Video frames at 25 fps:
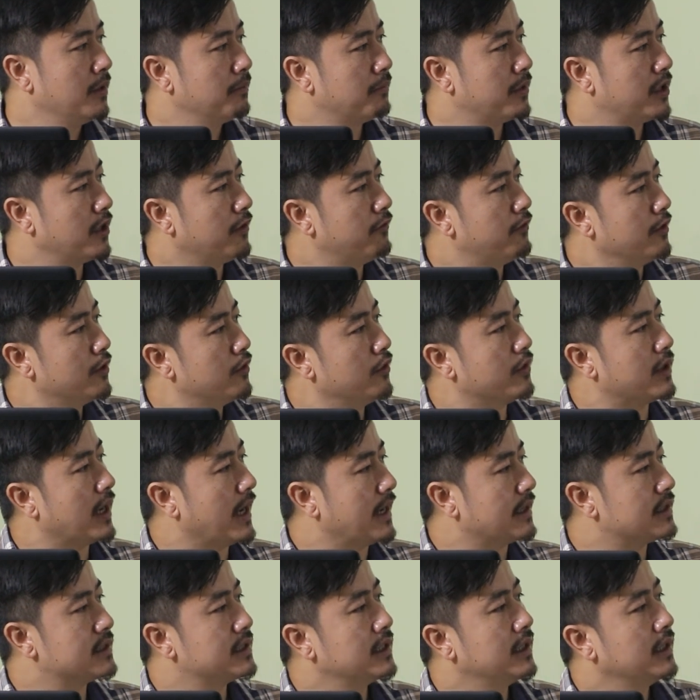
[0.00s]
But if you look
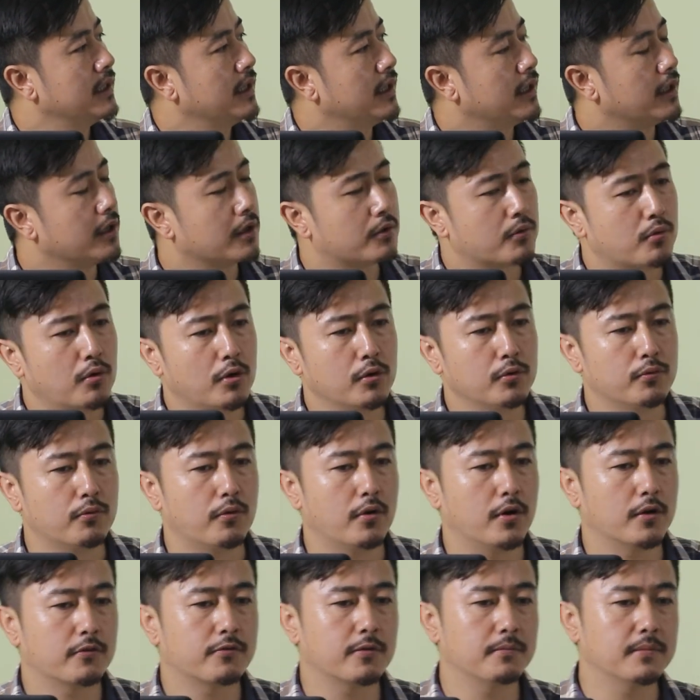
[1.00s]
at Cold
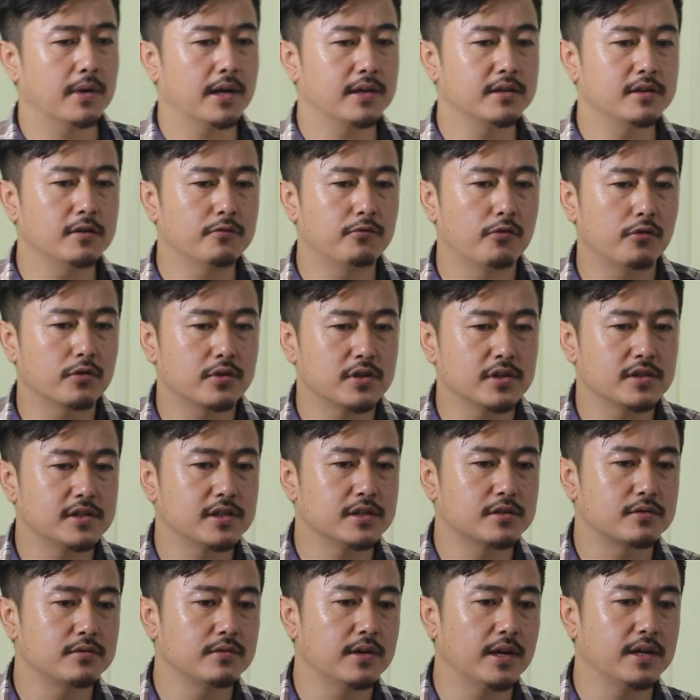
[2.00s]
War from
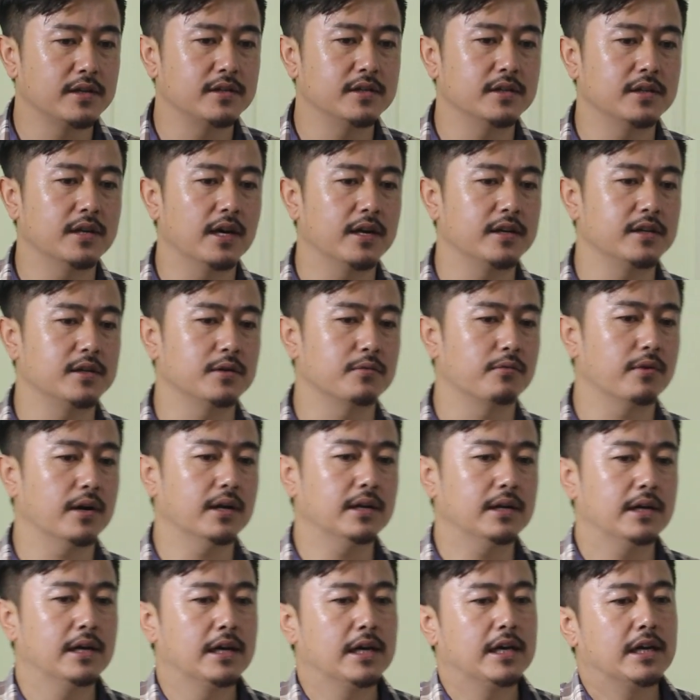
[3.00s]
1946 to
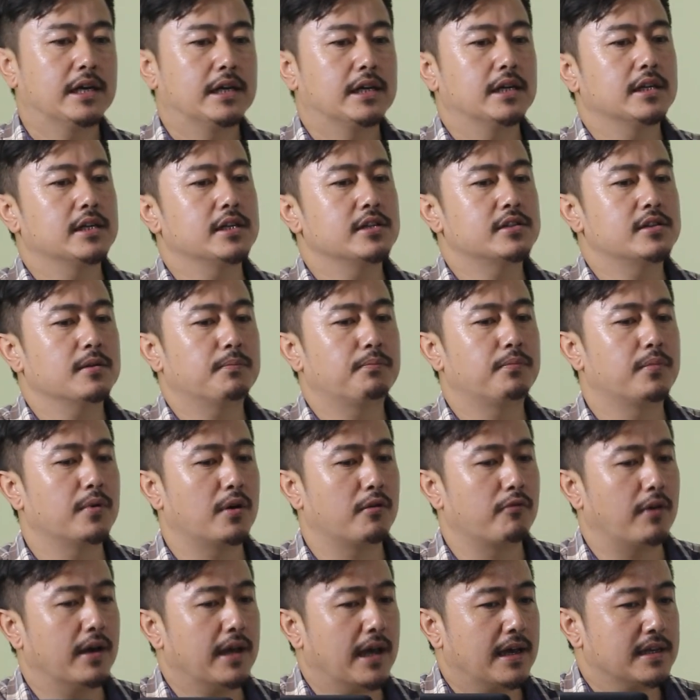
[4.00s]
1991, it is
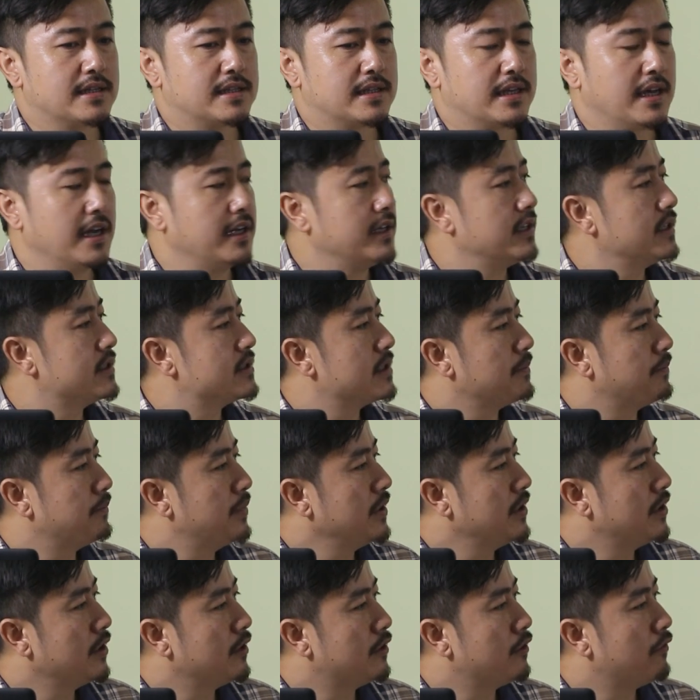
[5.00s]
why I said it's a
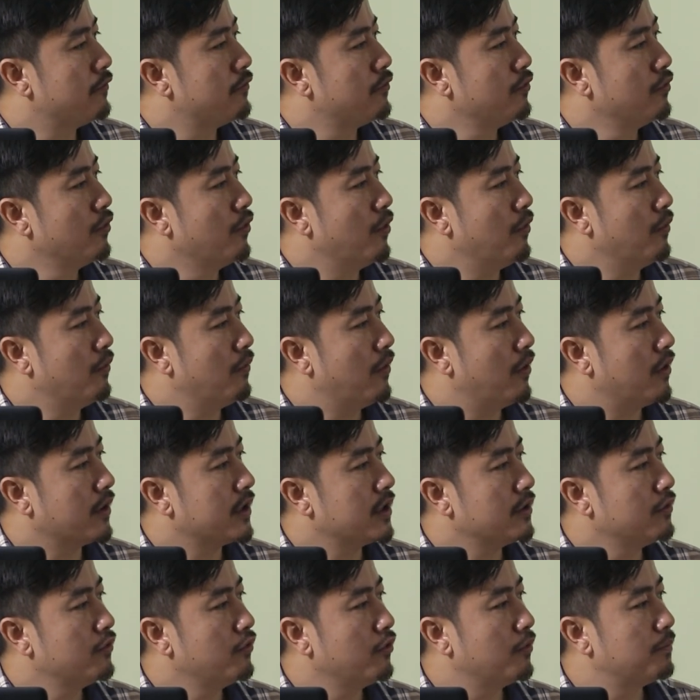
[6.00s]
period of no war
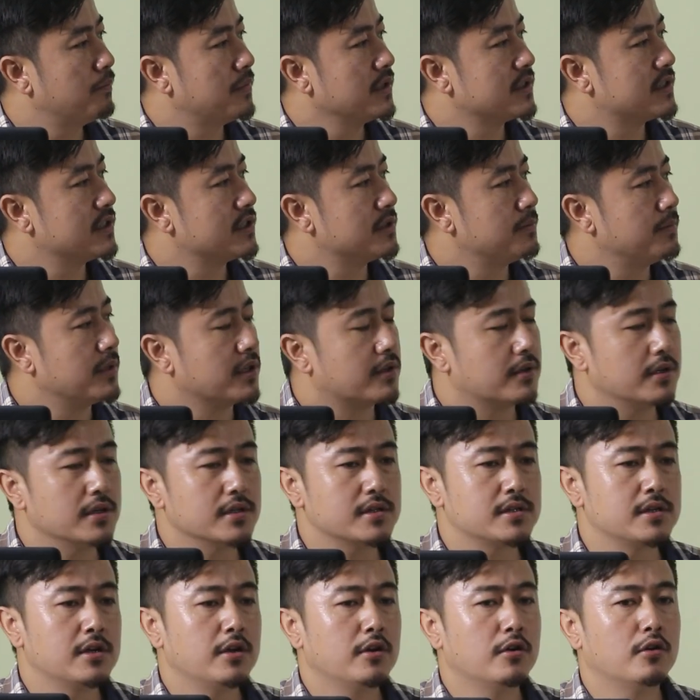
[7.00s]
and no peace, is
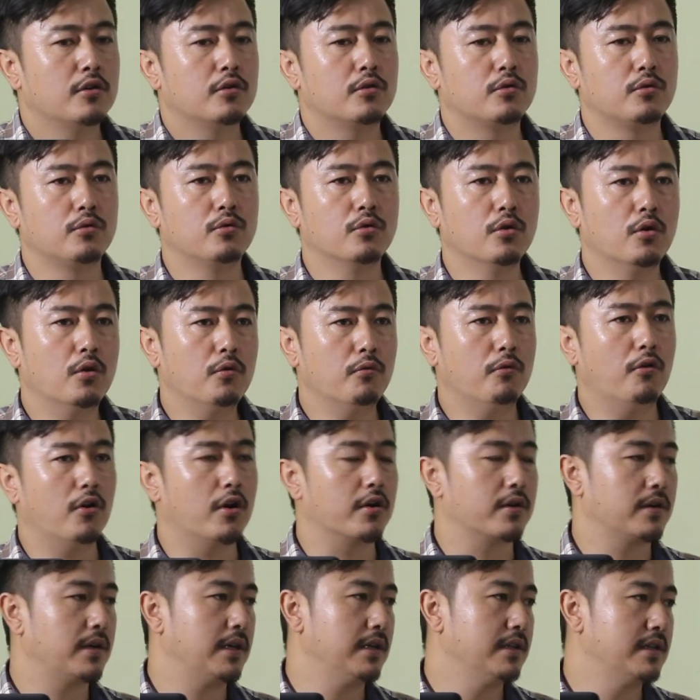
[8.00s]
because no
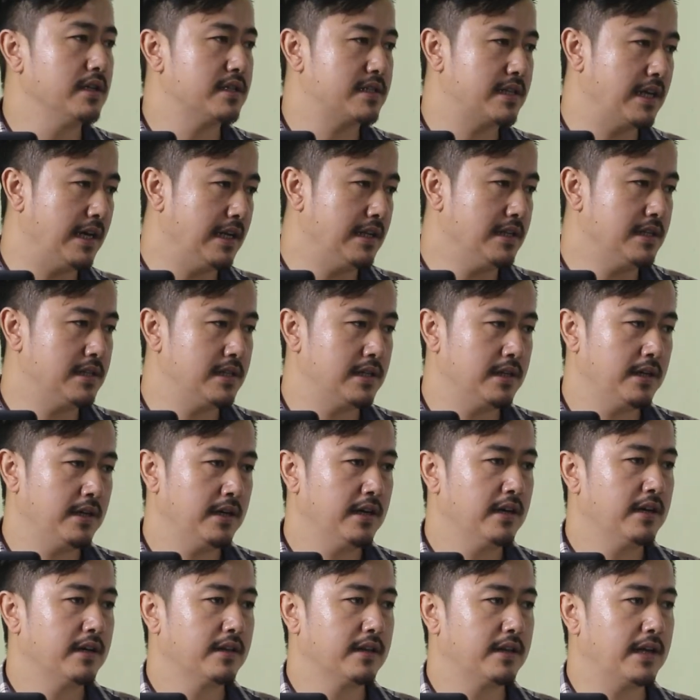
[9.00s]
war in the sense
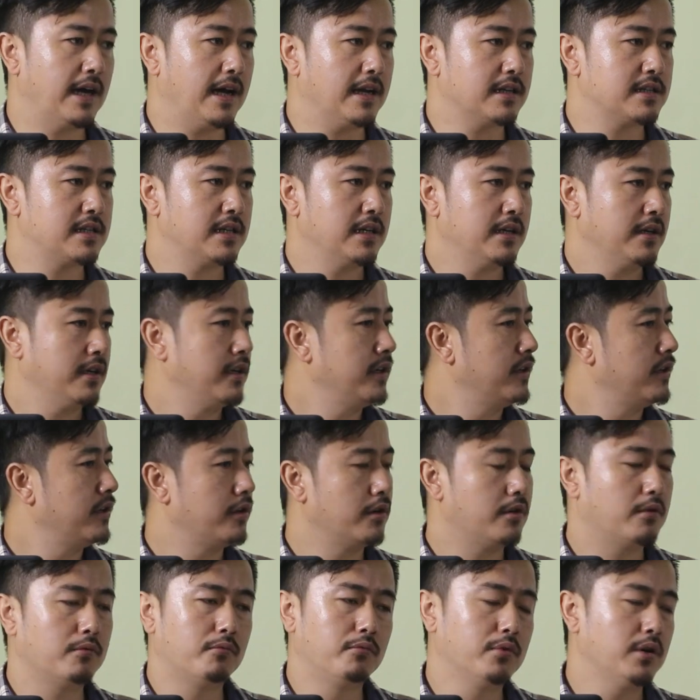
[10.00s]
that
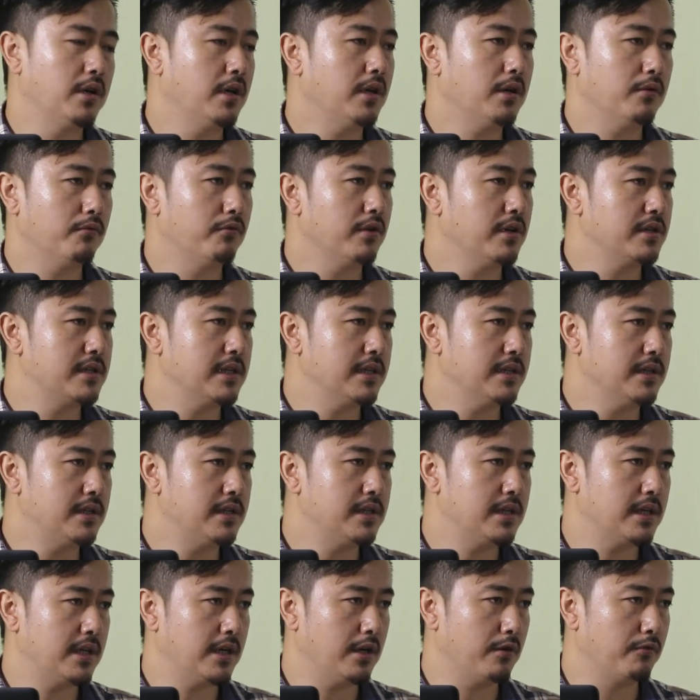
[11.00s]
we
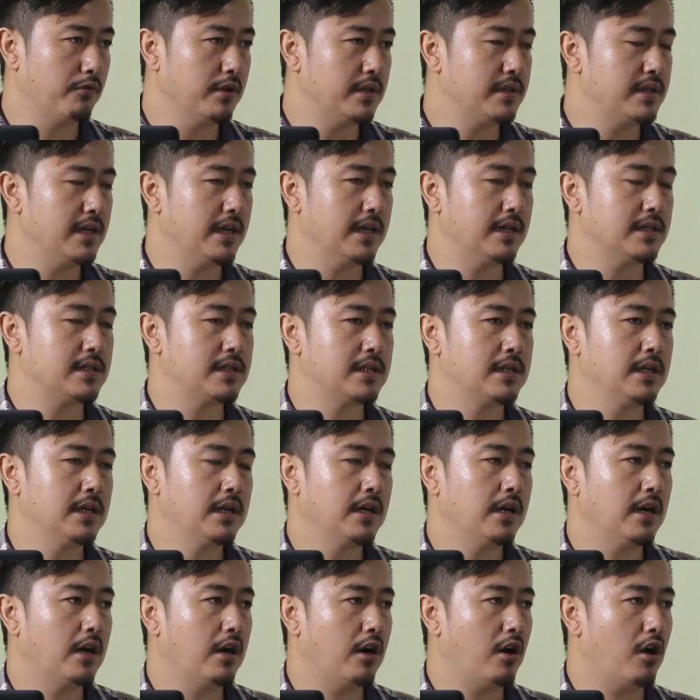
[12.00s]
didn't witnessed
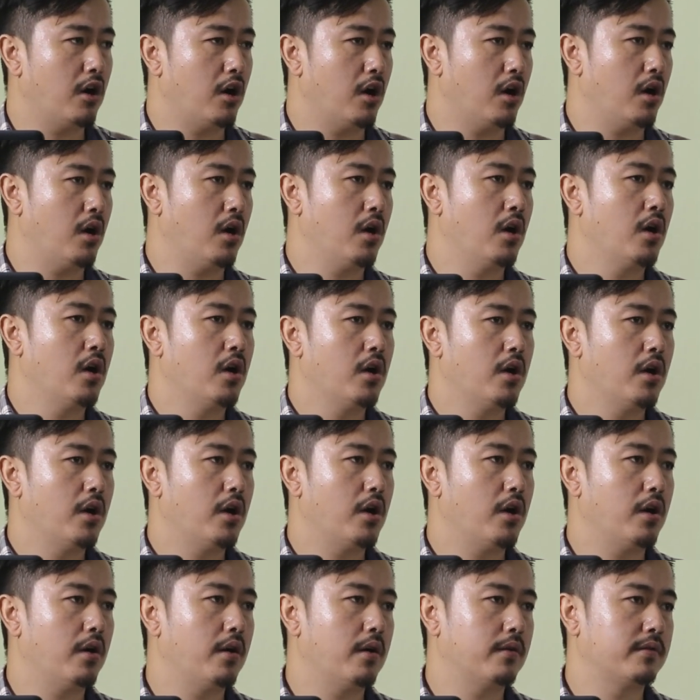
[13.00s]

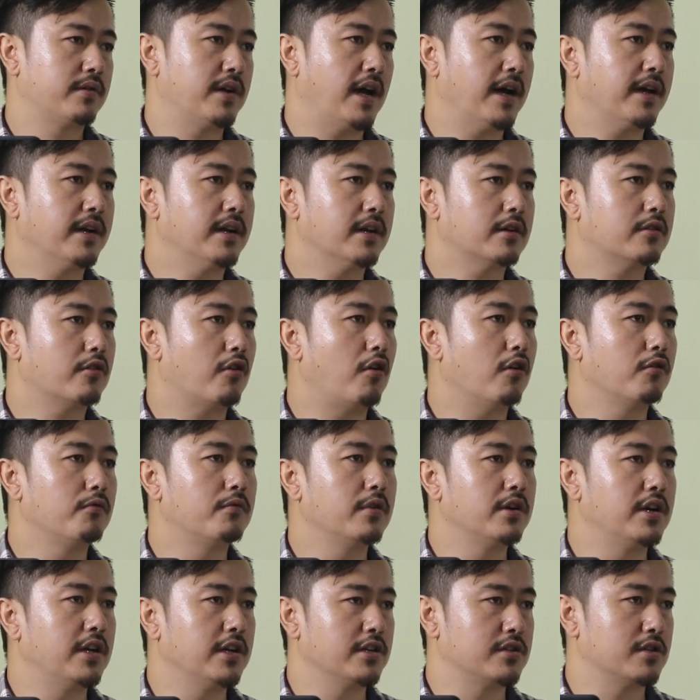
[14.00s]
direct
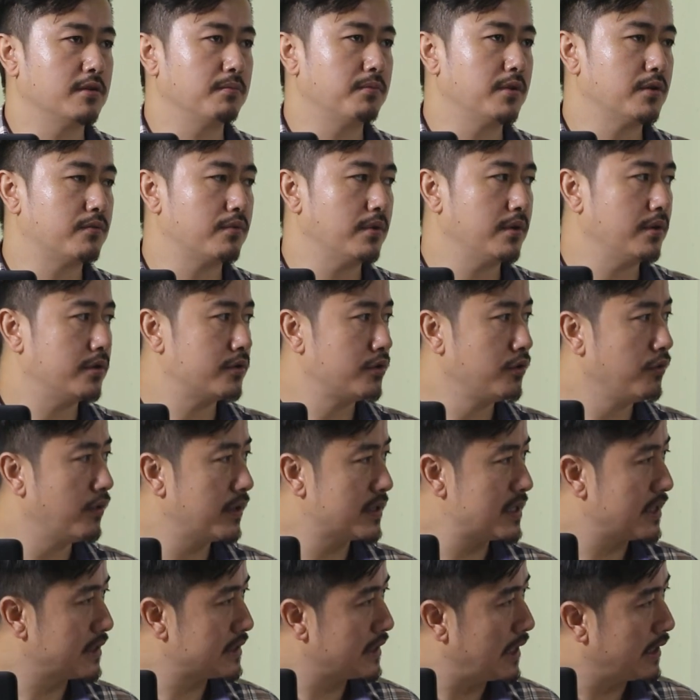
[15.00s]
confrontation between the
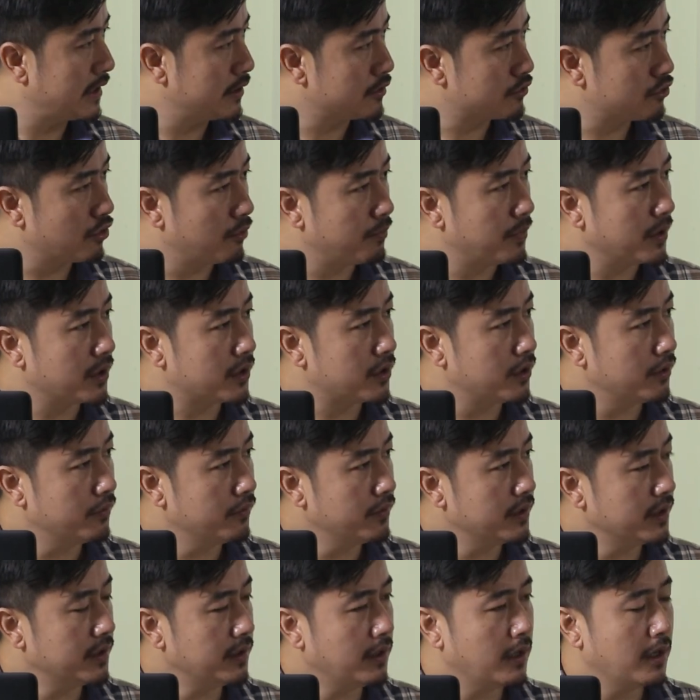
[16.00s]
USSR and Soviet
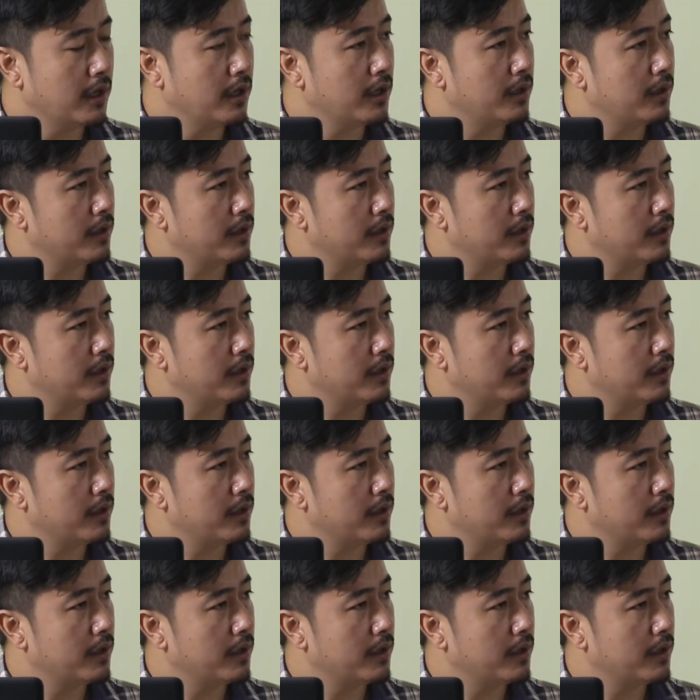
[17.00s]
Union,